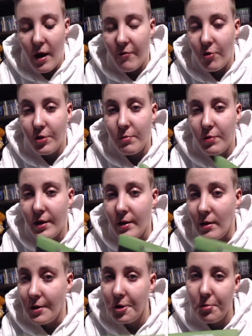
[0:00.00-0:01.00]
I've only played a
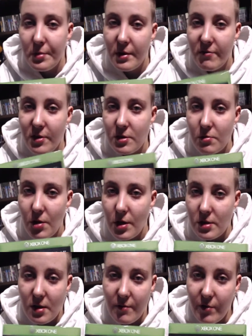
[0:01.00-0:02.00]
little bit of this one
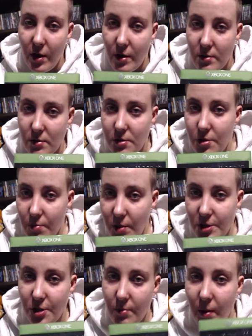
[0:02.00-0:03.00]
because I've got too
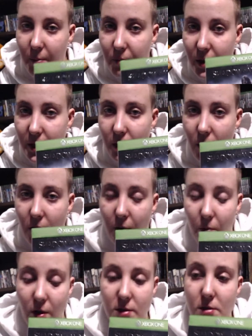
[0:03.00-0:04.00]
much on my plate all at
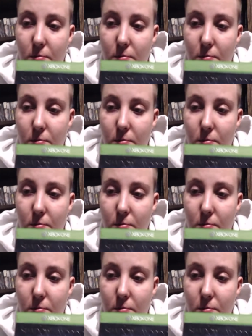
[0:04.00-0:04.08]
once,